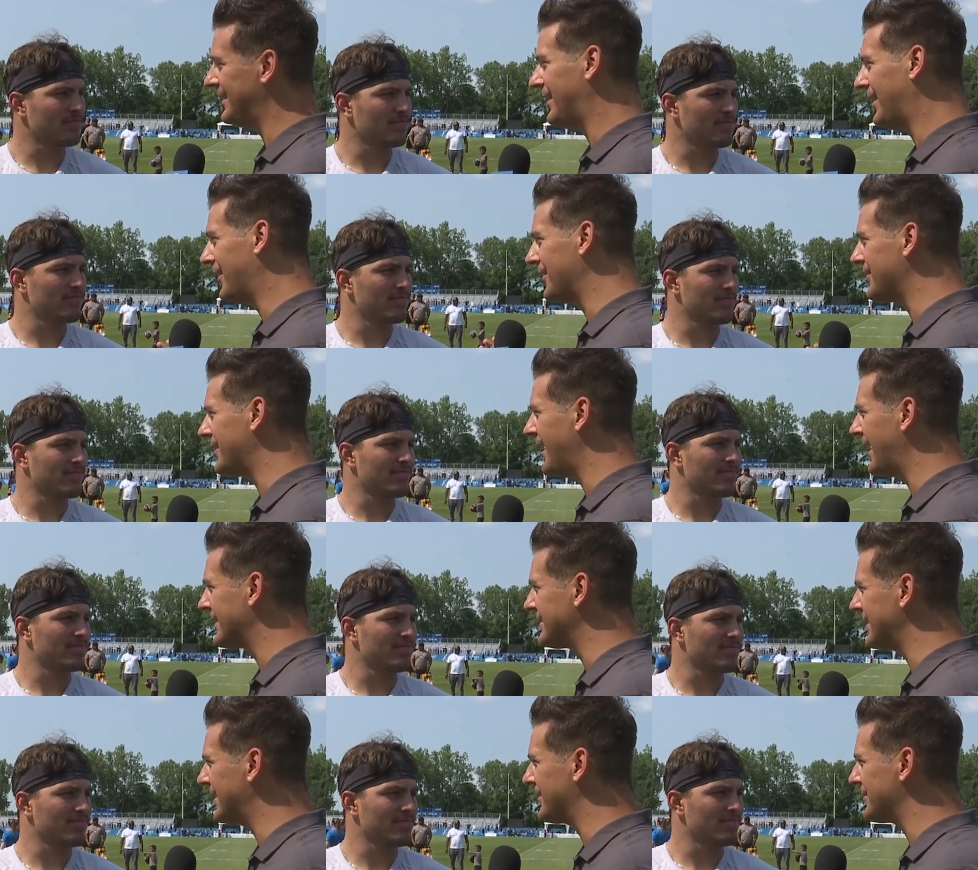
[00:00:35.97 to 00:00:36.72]
Speaker 1: Hard
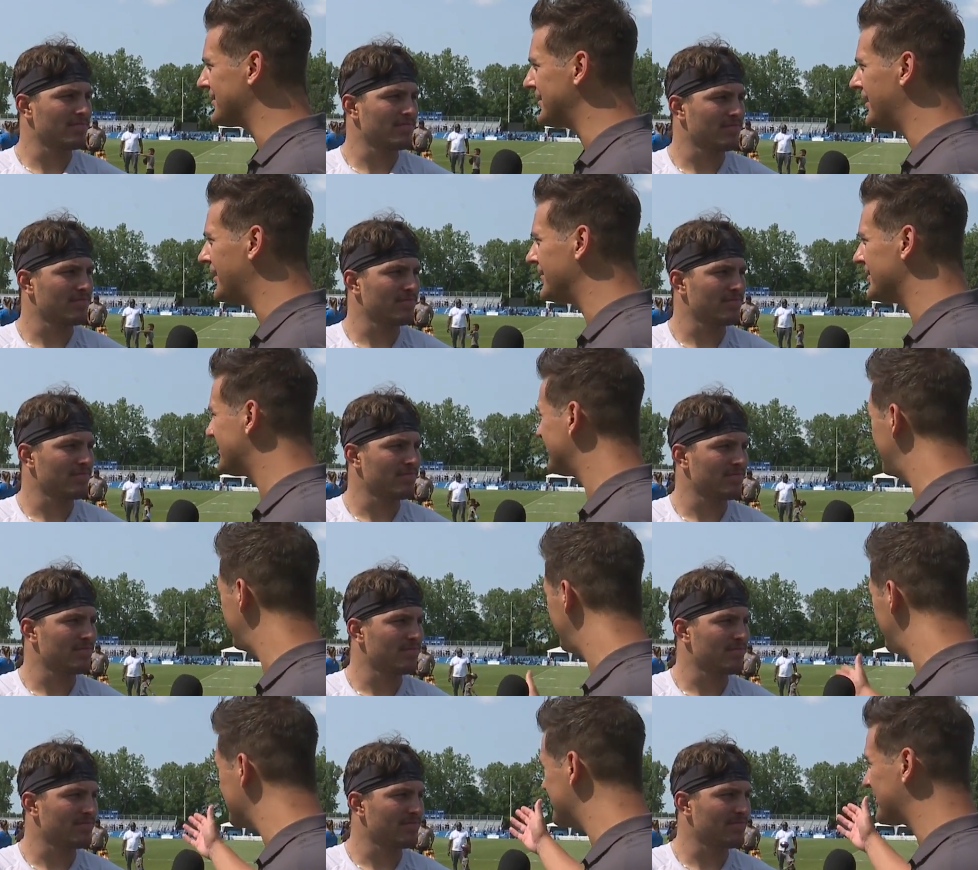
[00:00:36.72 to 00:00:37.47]
Knocks airs, and all of a
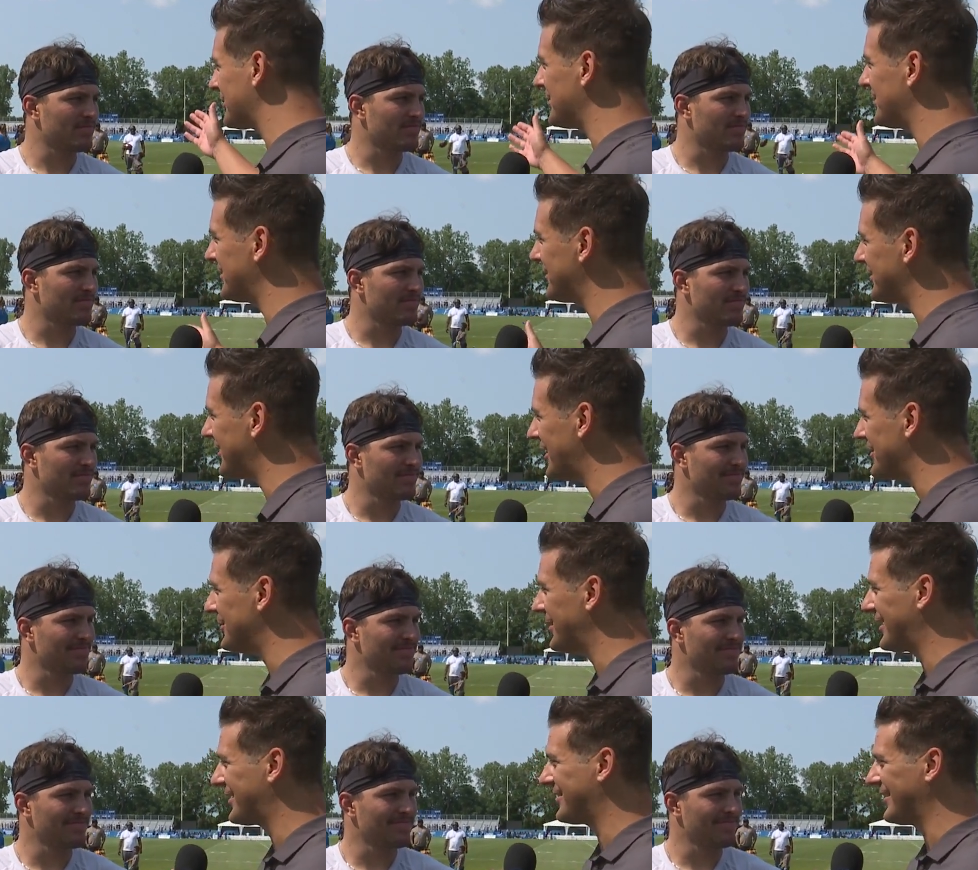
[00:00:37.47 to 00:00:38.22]
sudden they're screaming your
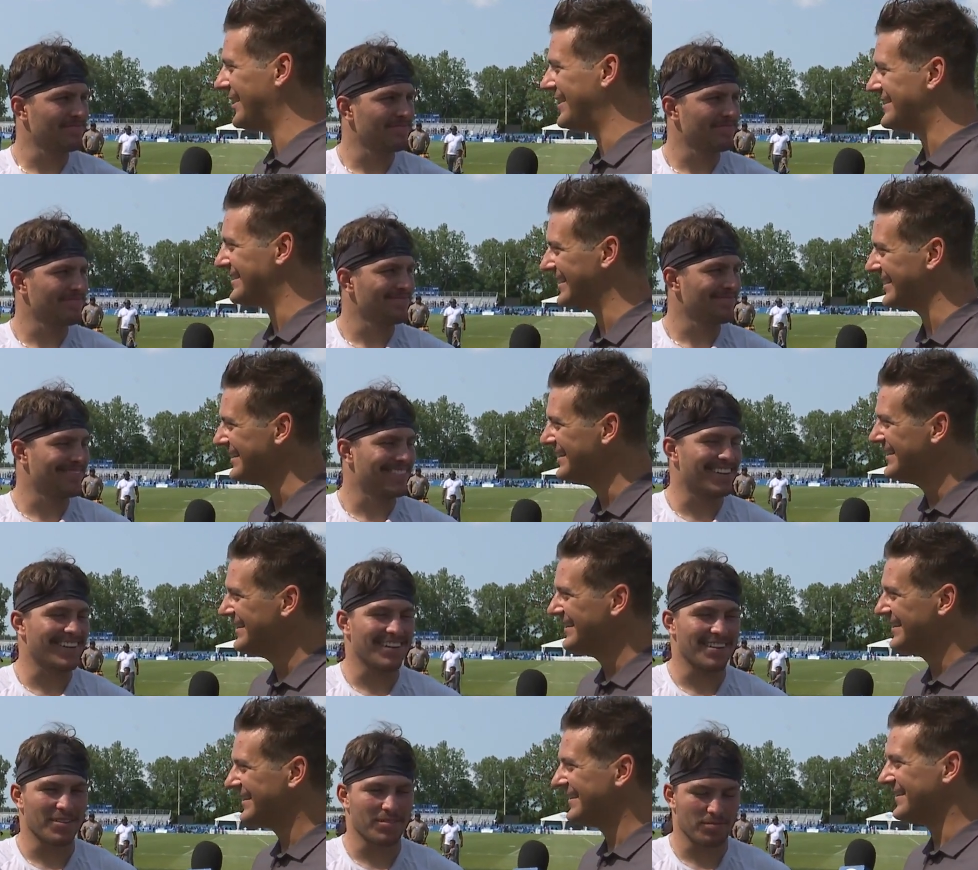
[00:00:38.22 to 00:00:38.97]
name like crazy.
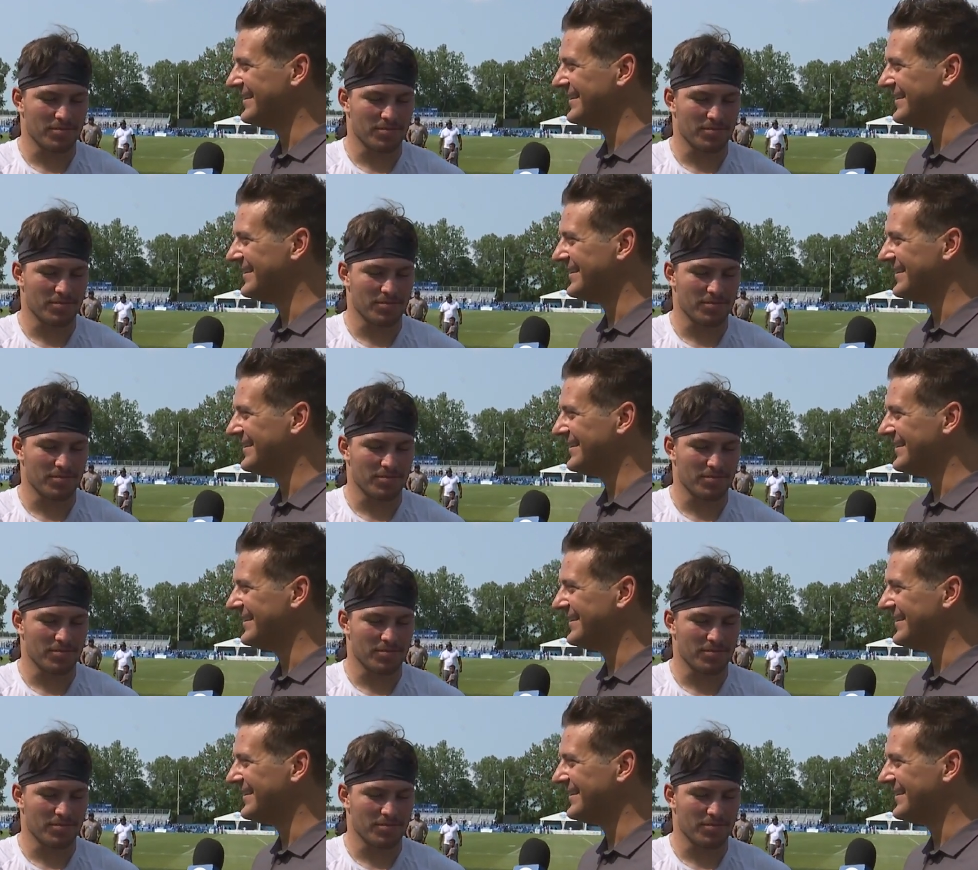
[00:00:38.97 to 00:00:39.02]
Yeah